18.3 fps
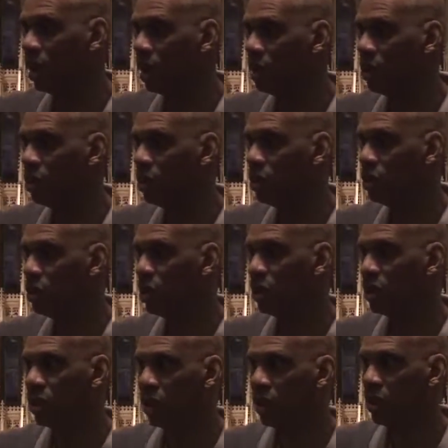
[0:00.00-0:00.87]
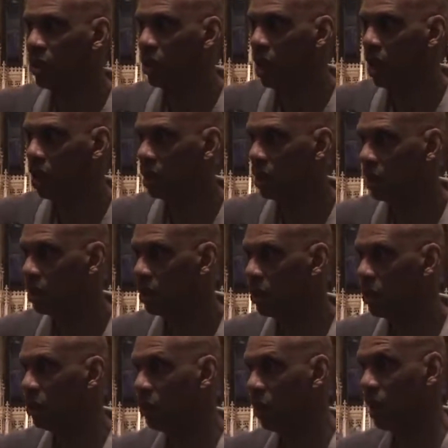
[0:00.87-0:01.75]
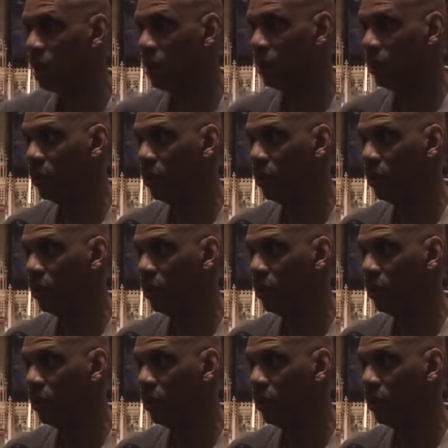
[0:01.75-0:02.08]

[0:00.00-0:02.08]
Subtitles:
into New Jersey and go down to Valley